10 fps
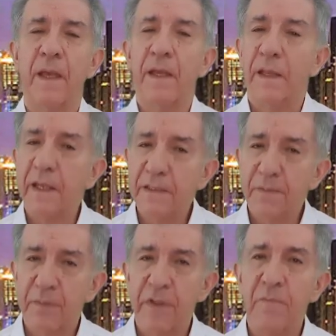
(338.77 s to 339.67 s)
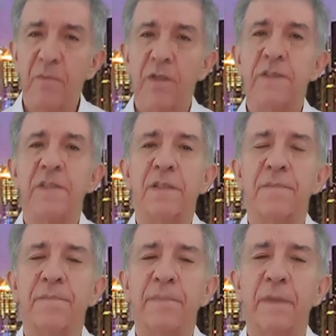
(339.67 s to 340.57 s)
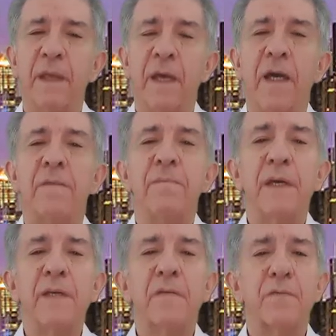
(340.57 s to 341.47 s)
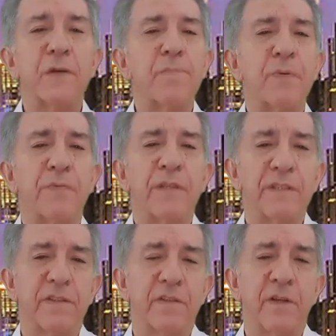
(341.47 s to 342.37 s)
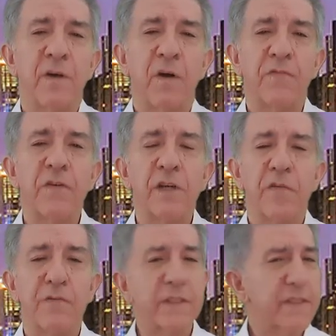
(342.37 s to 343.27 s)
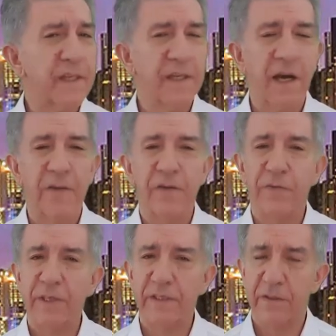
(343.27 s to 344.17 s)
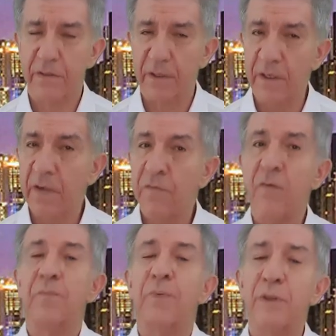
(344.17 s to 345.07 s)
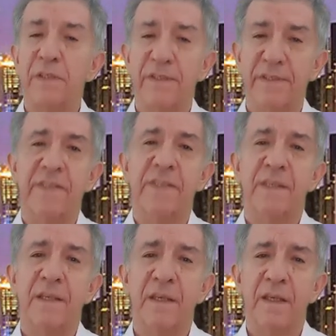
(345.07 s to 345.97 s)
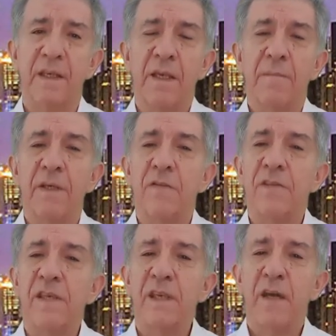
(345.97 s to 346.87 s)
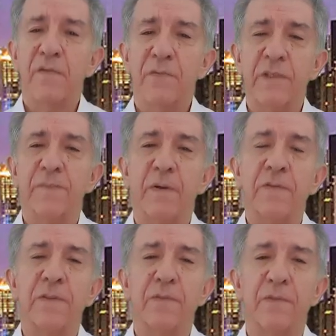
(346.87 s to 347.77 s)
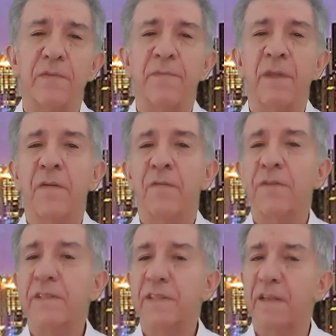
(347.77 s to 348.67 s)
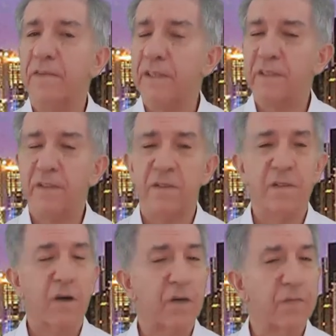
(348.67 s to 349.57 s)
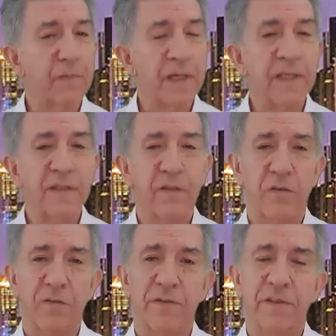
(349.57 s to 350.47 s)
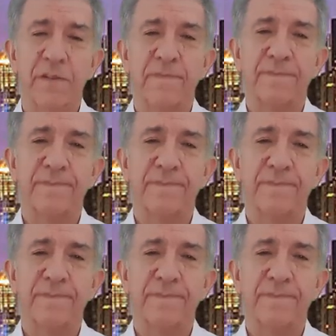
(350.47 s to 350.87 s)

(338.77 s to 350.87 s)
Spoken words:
Let us pray much and make reparation of Eucharistic adoration for priests, because they are responsible for the salvation of many souls.